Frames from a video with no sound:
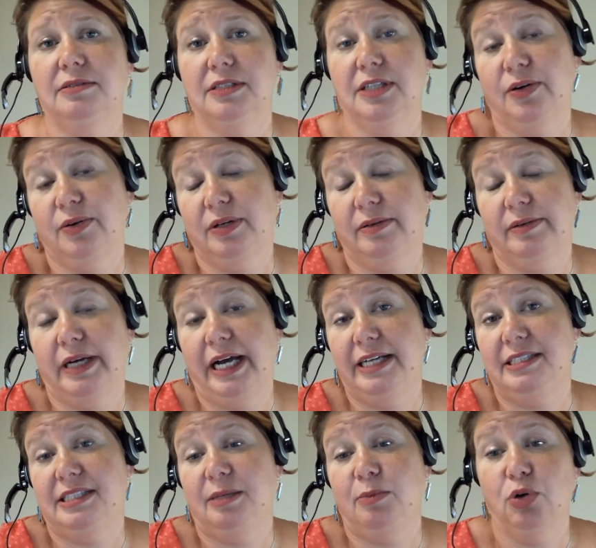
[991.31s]
So I
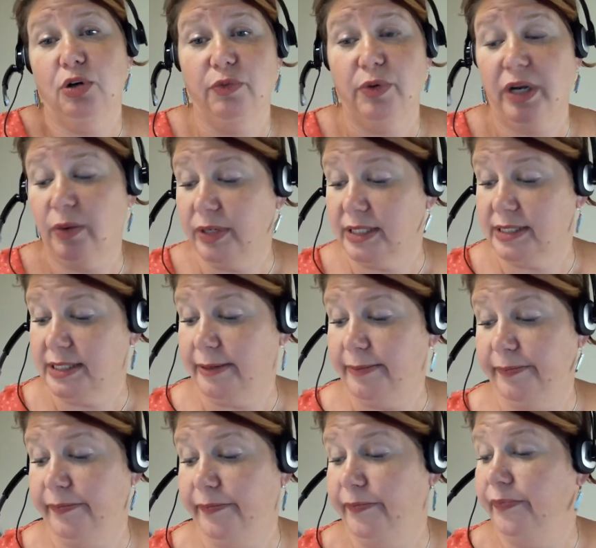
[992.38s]
see more of what I want to see.
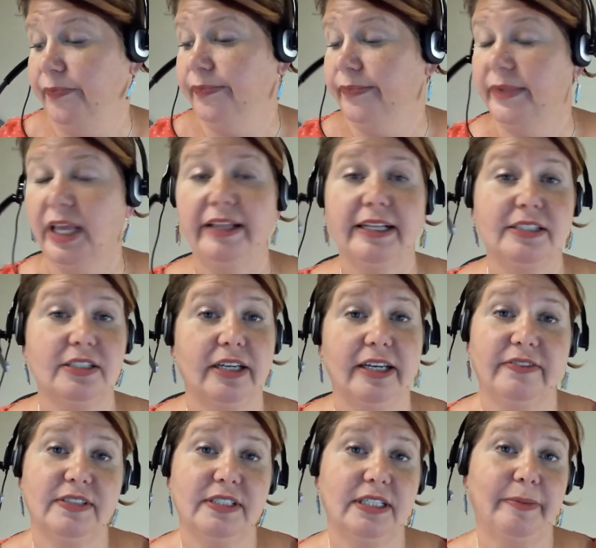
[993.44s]
And that's all I
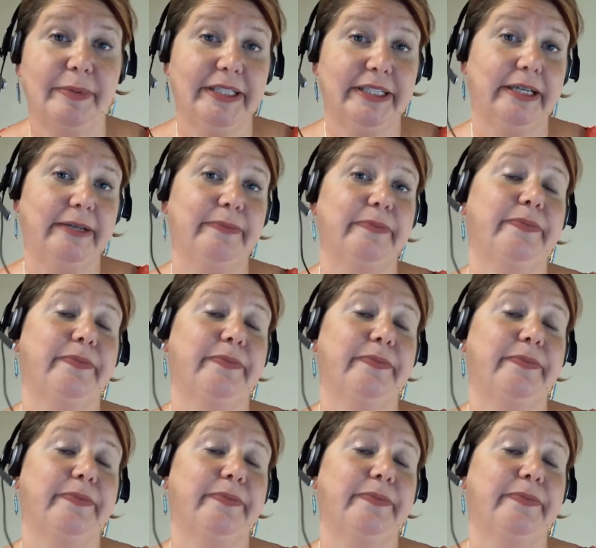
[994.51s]
have to say about that.